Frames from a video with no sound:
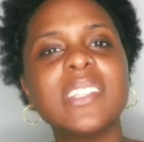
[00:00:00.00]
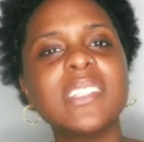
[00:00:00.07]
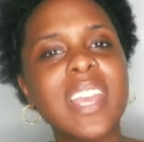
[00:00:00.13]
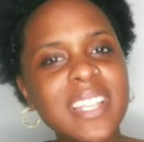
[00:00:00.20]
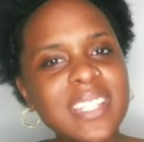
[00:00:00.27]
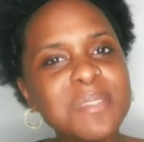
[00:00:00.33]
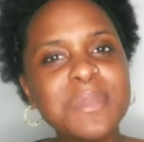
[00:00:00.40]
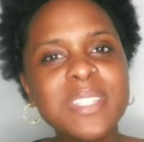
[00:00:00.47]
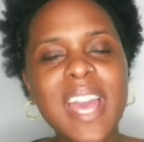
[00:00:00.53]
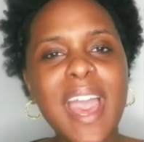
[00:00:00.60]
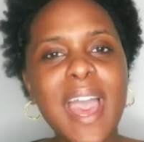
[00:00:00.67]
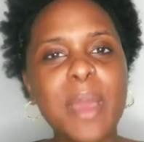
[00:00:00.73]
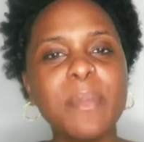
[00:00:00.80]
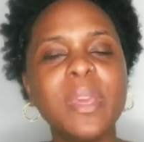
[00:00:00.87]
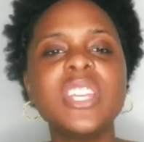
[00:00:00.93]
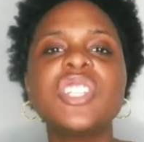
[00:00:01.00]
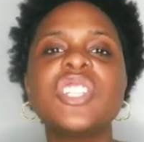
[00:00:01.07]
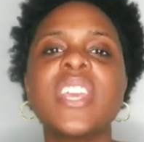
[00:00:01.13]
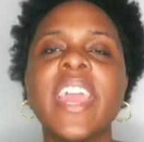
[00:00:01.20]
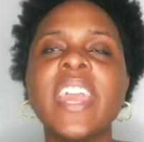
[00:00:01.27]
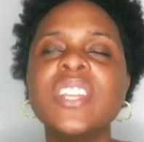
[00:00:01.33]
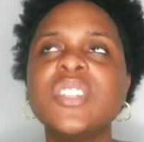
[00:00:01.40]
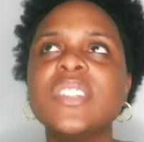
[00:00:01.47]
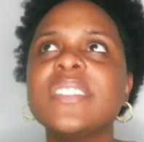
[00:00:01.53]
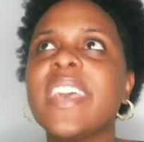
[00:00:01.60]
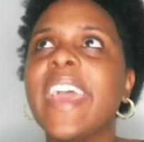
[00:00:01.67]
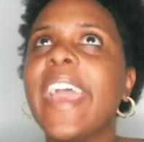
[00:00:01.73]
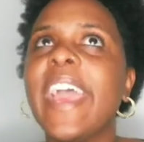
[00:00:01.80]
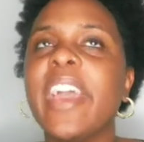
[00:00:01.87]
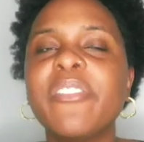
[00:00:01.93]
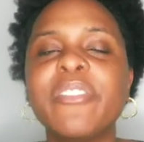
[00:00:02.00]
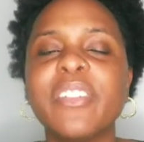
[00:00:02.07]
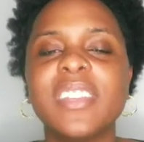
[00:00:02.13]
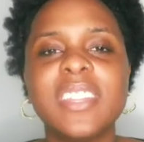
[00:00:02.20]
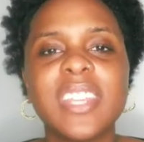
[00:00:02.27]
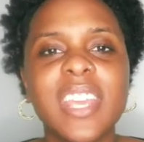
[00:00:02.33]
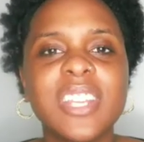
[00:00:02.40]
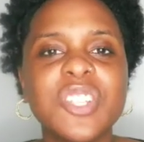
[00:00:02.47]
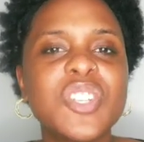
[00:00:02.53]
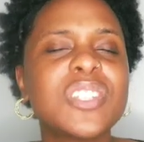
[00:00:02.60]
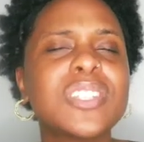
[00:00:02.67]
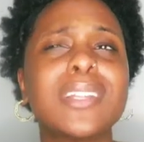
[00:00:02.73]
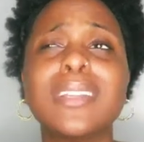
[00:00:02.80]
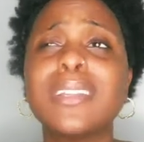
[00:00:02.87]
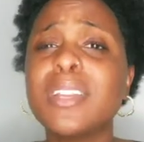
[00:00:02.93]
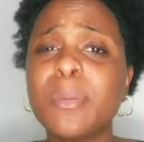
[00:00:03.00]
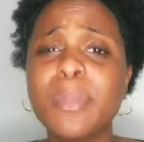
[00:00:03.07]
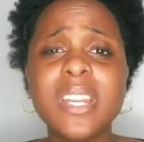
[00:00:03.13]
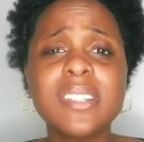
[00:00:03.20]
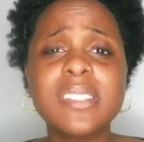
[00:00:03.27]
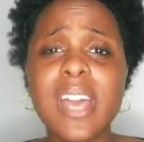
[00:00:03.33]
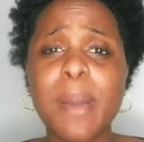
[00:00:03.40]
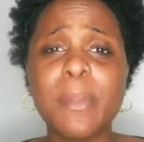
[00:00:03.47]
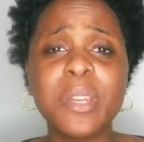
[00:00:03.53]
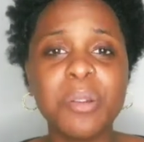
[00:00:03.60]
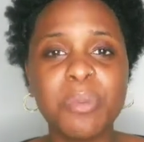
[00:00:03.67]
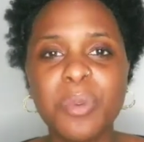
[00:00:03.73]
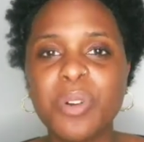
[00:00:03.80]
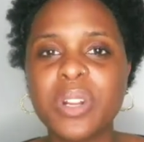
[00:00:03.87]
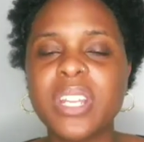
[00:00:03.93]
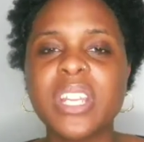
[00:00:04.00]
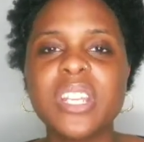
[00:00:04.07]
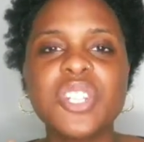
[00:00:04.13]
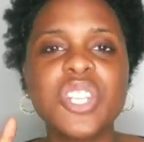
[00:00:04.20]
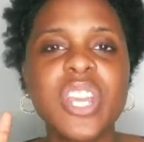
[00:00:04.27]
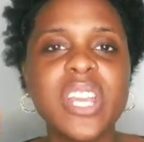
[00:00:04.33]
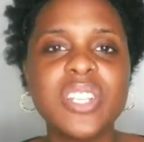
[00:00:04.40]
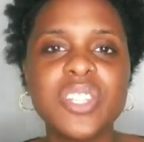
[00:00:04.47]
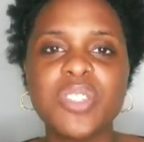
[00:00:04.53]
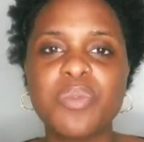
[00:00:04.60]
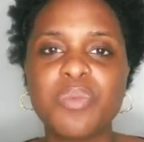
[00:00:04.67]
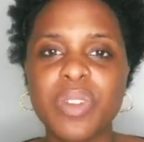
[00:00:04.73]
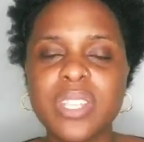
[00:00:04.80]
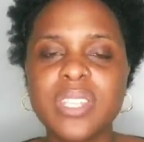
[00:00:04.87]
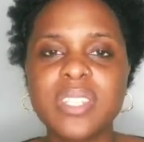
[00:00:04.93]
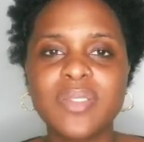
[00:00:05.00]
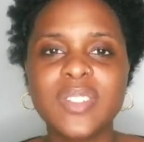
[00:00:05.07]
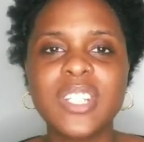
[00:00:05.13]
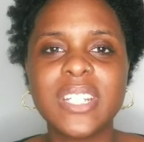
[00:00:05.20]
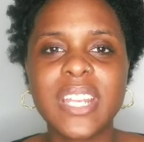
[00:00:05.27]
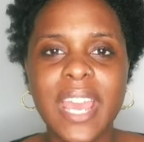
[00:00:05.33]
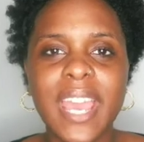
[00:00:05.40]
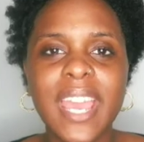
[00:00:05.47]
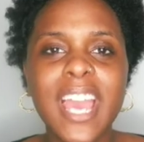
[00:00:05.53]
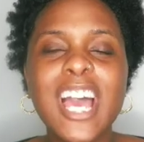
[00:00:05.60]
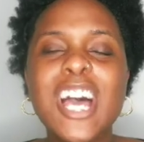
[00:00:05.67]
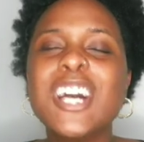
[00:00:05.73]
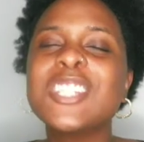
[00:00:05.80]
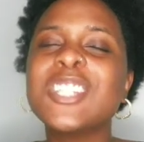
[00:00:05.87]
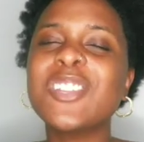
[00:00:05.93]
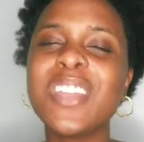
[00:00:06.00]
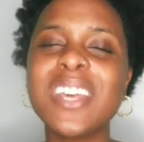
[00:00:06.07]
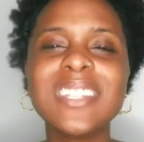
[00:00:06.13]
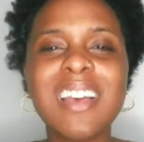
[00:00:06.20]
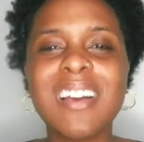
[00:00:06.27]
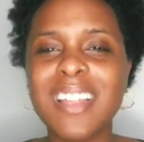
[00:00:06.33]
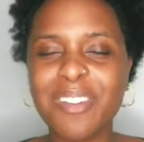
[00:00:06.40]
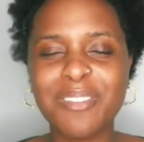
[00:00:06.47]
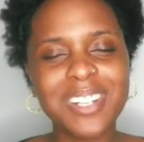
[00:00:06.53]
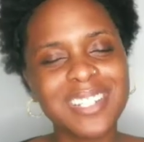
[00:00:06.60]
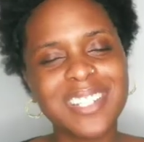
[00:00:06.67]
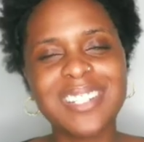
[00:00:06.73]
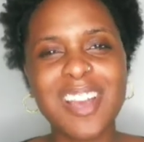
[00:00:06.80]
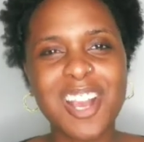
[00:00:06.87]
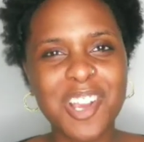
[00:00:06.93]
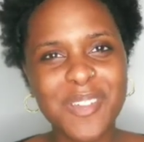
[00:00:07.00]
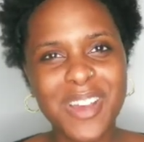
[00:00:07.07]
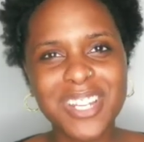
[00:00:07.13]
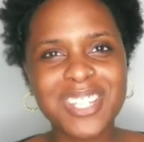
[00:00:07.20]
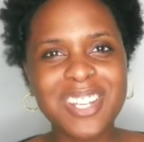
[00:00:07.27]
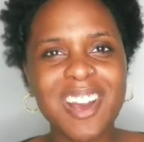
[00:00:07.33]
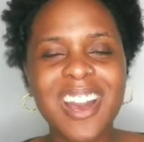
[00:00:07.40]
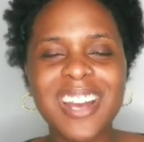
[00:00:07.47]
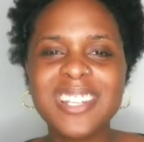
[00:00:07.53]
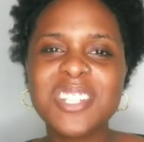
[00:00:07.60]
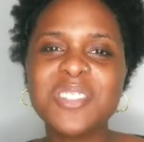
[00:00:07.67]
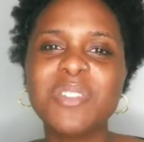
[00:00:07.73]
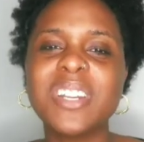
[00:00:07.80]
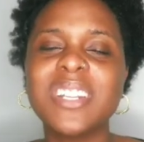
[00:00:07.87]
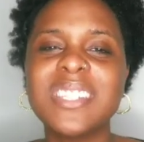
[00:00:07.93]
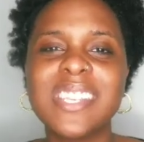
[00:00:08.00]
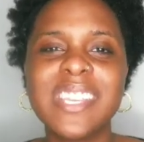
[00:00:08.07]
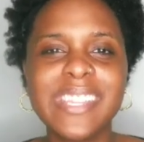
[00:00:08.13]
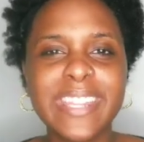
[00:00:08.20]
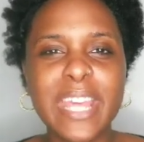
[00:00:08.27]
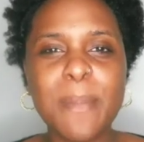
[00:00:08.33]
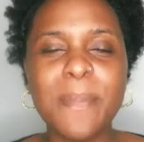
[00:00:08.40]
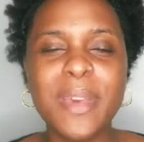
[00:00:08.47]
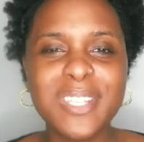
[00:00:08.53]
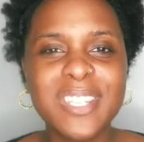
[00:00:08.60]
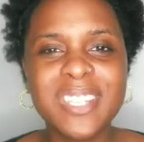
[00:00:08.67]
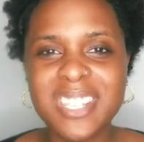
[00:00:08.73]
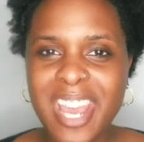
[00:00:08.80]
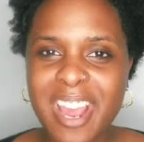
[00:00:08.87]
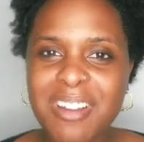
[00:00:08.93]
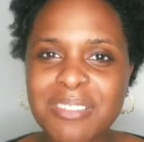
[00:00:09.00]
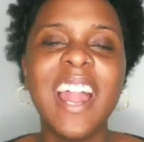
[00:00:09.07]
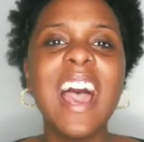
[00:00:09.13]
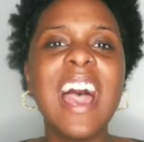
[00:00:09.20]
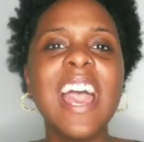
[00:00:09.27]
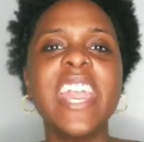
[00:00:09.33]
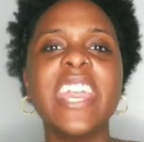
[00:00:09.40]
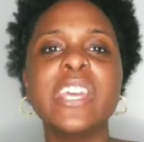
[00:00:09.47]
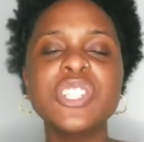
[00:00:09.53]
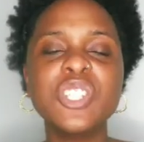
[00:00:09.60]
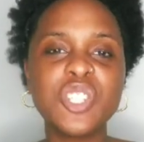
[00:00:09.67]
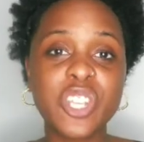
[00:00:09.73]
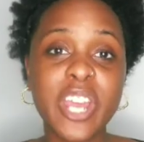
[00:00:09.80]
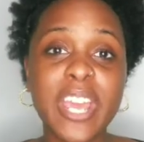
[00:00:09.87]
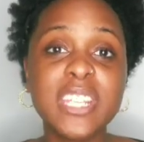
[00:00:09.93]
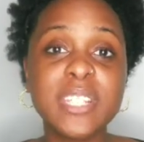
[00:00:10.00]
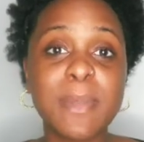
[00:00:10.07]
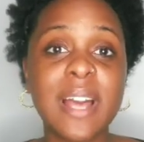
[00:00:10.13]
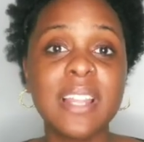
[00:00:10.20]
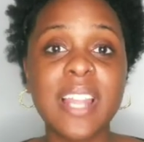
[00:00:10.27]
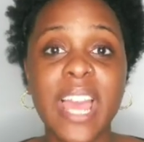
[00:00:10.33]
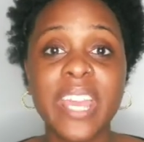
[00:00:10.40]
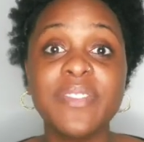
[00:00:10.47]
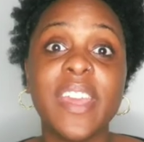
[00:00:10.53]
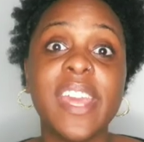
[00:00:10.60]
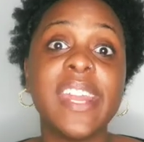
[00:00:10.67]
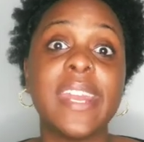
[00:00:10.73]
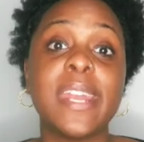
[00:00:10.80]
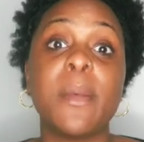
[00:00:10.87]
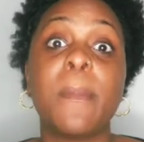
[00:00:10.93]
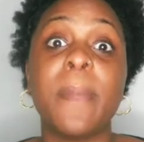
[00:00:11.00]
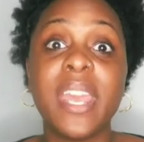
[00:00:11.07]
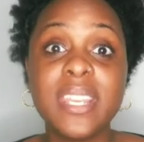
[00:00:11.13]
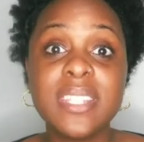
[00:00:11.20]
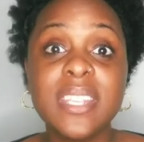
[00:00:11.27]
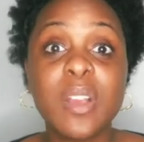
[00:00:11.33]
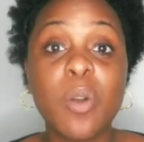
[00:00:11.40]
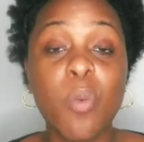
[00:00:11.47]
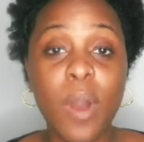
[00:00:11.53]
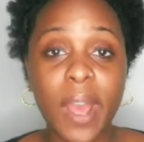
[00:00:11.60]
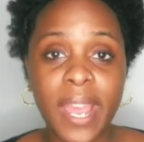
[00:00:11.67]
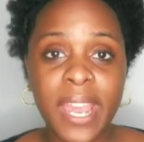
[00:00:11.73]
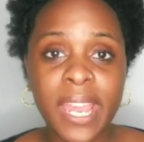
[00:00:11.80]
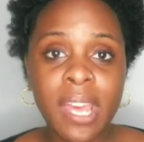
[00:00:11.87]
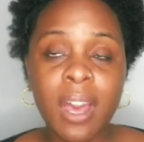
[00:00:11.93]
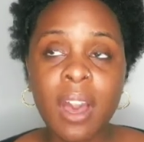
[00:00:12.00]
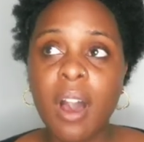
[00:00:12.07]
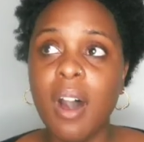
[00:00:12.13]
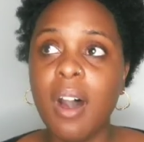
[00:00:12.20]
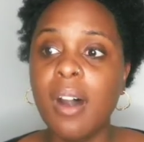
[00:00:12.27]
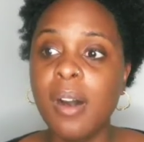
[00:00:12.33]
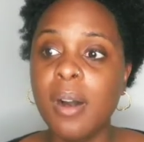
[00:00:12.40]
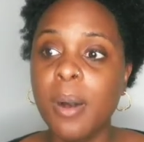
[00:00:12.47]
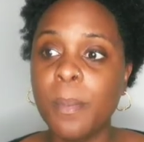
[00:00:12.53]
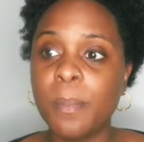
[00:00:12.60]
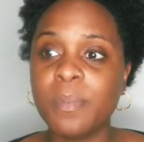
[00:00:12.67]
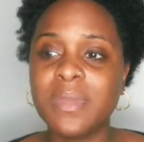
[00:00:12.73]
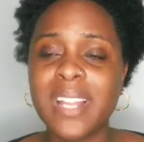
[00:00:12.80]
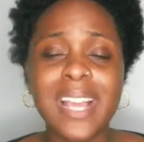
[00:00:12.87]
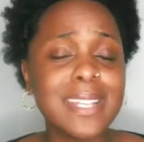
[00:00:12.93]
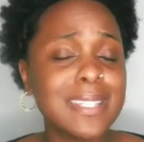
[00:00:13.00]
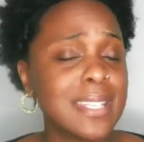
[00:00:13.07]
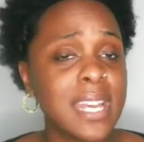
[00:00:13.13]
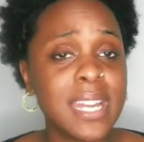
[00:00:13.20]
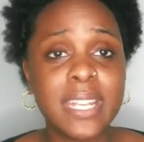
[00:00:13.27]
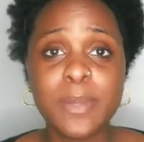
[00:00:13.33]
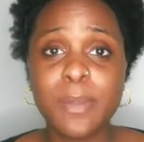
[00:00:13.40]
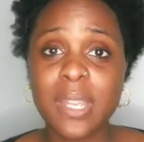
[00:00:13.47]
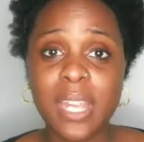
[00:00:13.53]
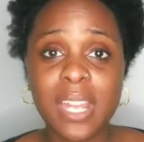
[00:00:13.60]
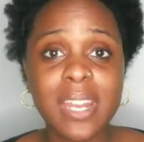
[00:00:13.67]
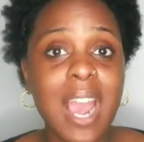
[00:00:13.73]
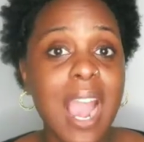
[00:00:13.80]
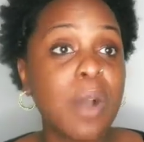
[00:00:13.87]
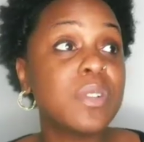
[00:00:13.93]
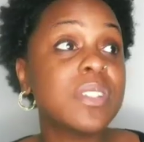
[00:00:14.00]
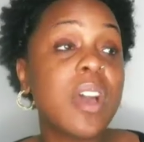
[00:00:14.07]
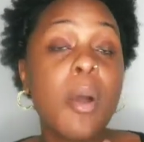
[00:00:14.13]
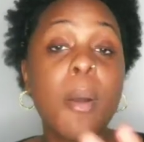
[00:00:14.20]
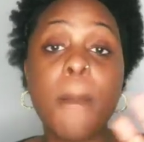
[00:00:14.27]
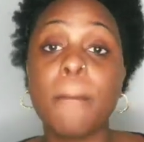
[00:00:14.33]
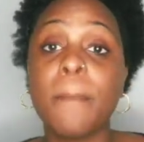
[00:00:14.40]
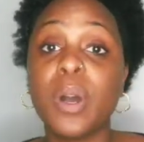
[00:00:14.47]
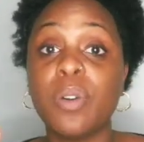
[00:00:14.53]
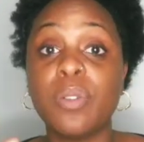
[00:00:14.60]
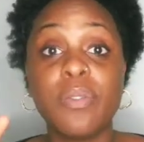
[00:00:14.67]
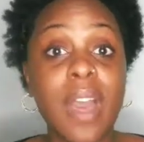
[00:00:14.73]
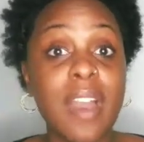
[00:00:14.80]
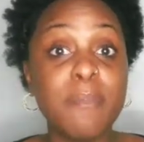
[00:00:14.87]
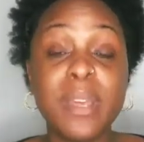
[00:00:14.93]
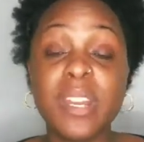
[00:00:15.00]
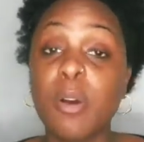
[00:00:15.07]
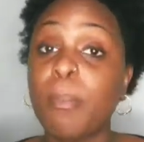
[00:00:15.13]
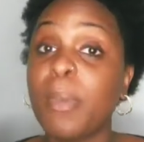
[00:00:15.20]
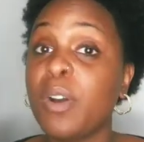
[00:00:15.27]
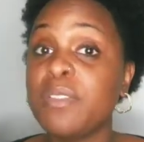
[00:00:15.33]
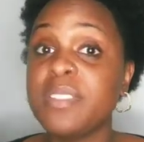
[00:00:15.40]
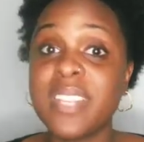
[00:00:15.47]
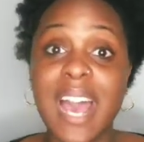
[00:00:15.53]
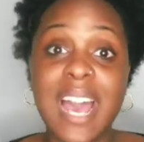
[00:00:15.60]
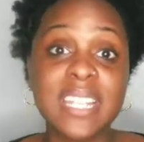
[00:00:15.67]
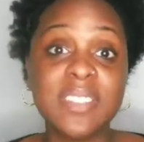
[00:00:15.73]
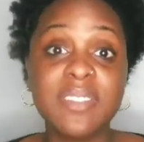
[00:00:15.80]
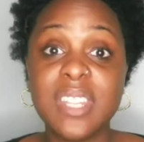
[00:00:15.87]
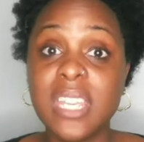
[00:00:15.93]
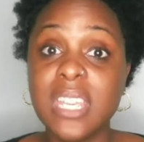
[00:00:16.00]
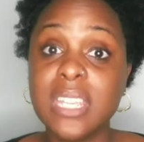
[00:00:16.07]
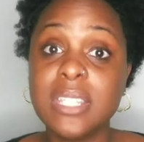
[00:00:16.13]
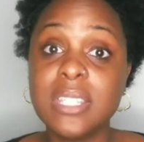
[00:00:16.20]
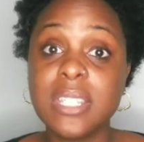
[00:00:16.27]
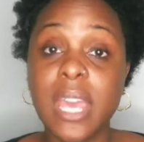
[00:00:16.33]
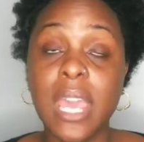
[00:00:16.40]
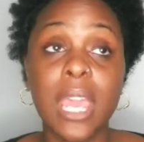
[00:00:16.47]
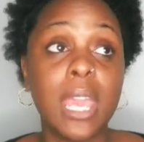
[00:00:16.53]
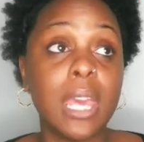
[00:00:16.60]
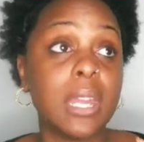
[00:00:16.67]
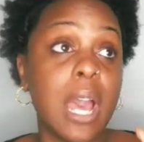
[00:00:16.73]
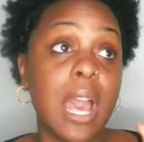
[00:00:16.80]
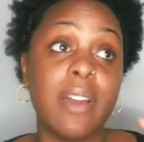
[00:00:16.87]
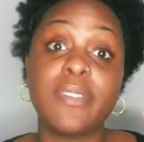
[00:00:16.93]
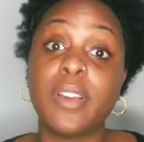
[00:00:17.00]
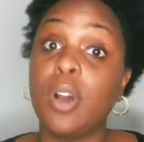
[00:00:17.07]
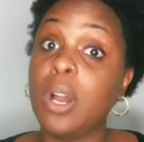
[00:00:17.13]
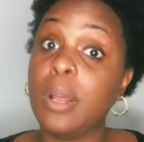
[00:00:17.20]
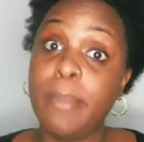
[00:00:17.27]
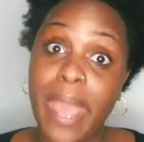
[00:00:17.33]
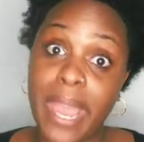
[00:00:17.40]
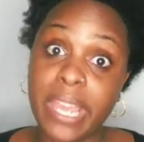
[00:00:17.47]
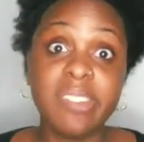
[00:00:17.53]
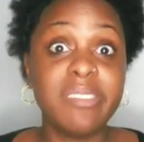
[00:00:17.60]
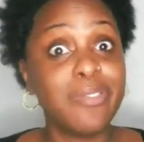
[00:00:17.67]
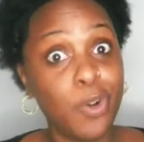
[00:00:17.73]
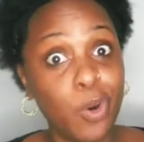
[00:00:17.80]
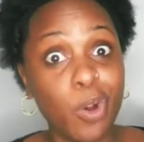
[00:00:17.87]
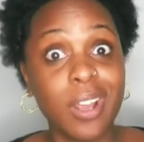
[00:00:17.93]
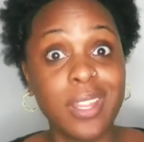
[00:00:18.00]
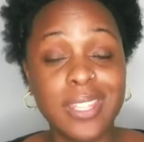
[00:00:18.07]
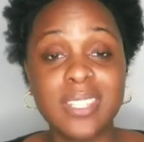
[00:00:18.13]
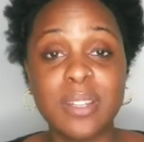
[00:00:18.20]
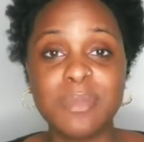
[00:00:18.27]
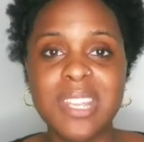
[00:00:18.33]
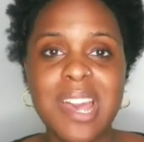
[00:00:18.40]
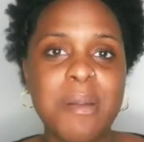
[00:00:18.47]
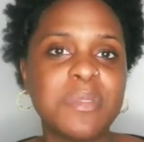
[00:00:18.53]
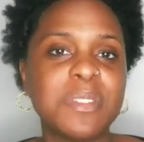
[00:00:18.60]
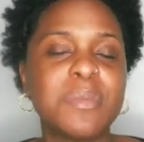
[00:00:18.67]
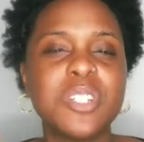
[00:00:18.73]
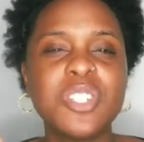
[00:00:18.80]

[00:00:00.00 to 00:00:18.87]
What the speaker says: Take some time. It changes everything. Just a little bit of time in the morning can change the rest of your day. So that's all I wanted to talk about, y'all. I just wanted to get that message out. It's changed my life in an amazing way. Like I said at the beginning, I've been on both sides of these, and I've gone back and forth sometimes.